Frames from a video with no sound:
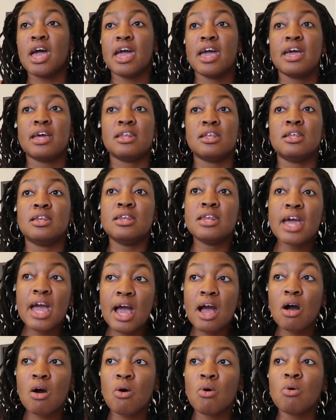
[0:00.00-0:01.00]
And
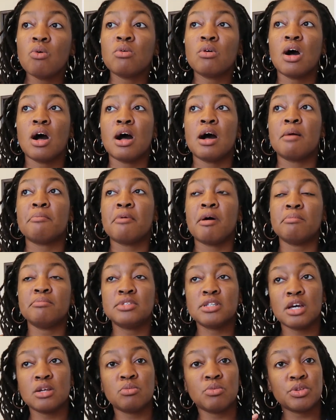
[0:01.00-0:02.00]
now
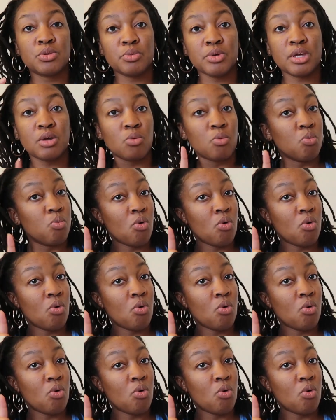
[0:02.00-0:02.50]
I'm done with week